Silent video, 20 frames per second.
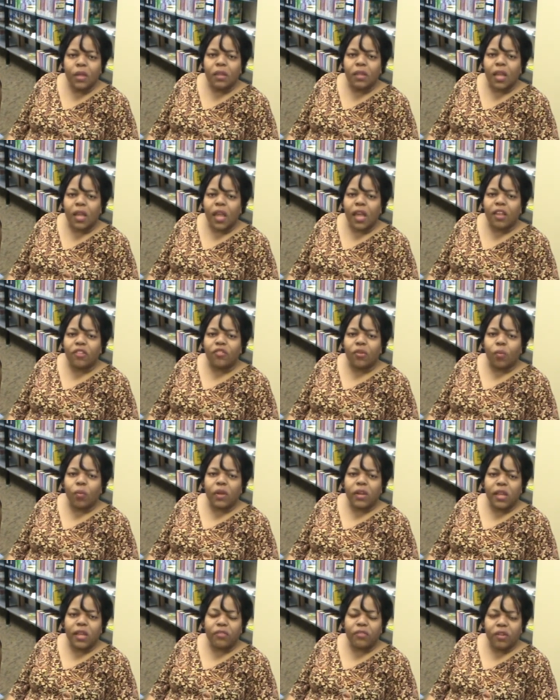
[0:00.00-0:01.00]
They had
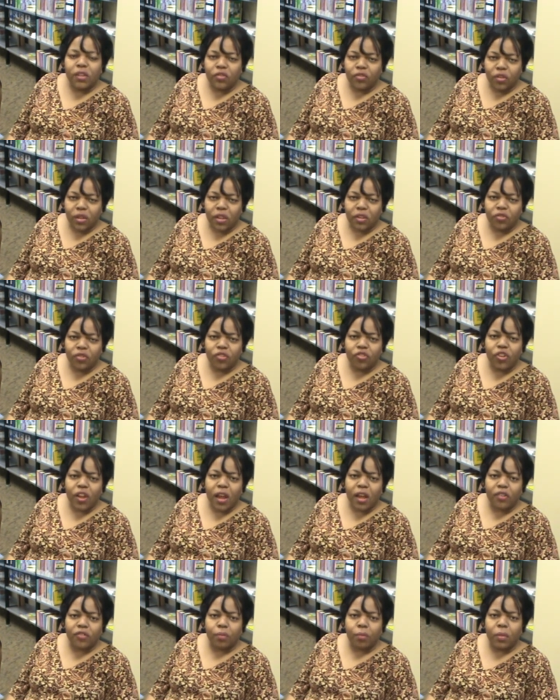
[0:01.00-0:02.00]
someone else listed as the
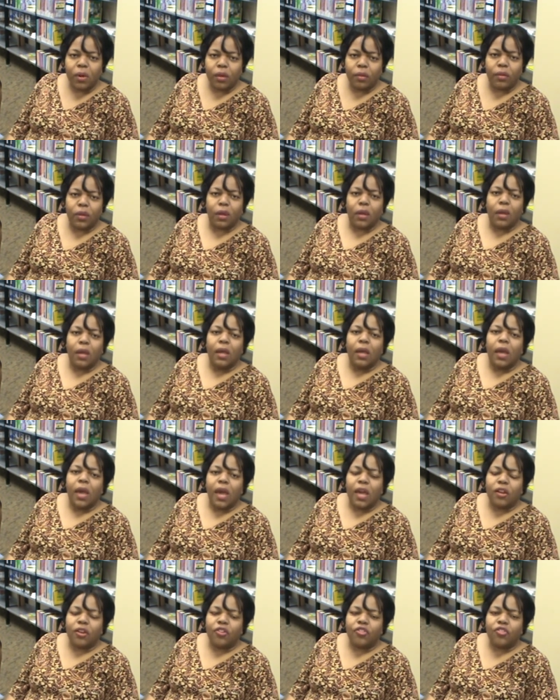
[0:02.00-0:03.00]
child's mother and the